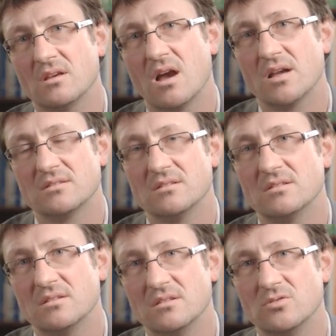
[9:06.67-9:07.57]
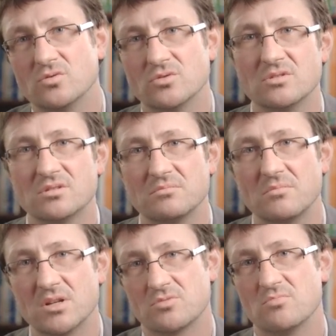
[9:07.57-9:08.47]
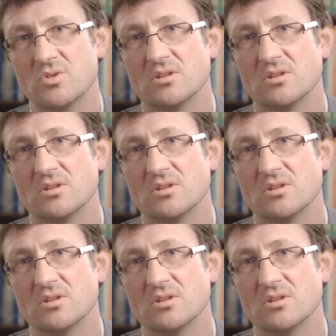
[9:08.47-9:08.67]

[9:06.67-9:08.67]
ICT uses much more